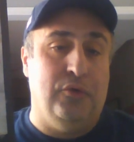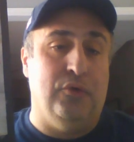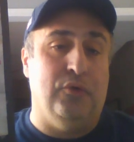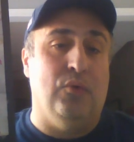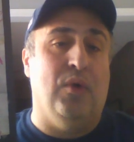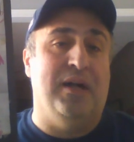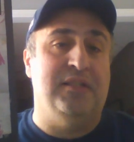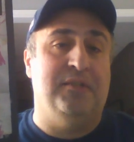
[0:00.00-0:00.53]

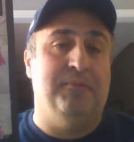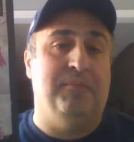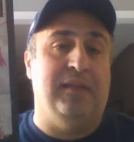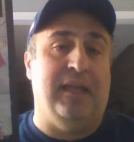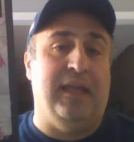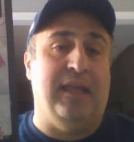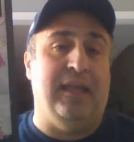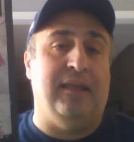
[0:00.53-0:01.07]
who was
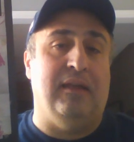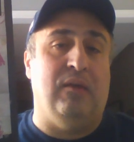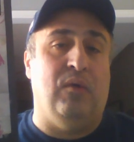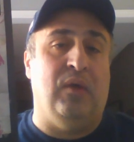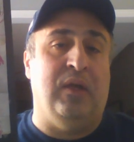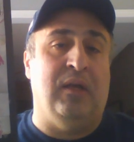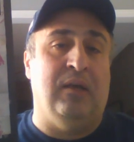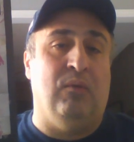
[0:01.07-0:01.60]
playing
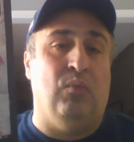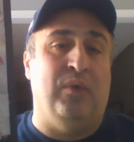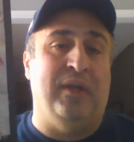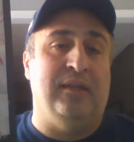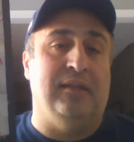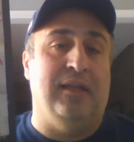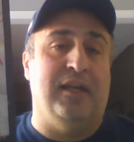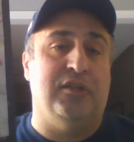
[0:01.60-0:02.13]

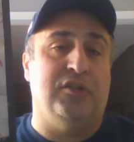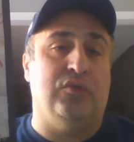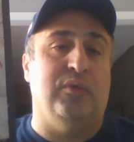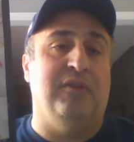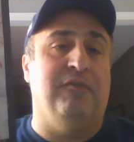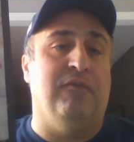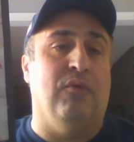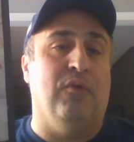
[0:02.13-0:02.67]
when Lush
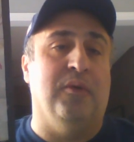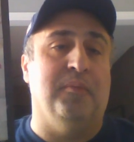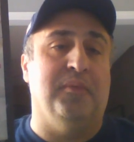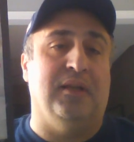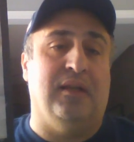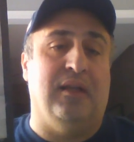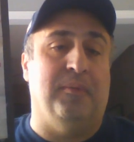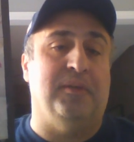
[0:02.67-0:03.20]

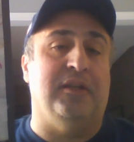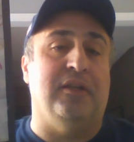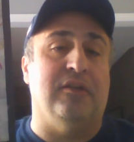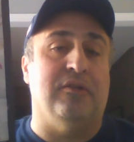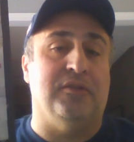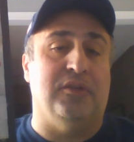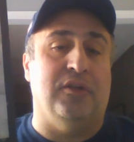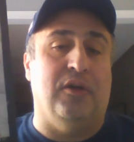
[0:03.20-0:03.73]
reformed a couple of
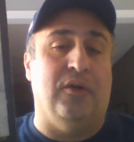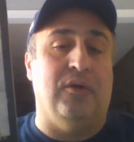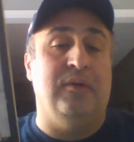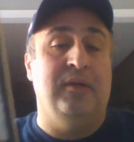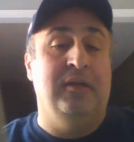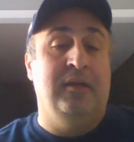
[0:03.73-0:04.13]
years ago.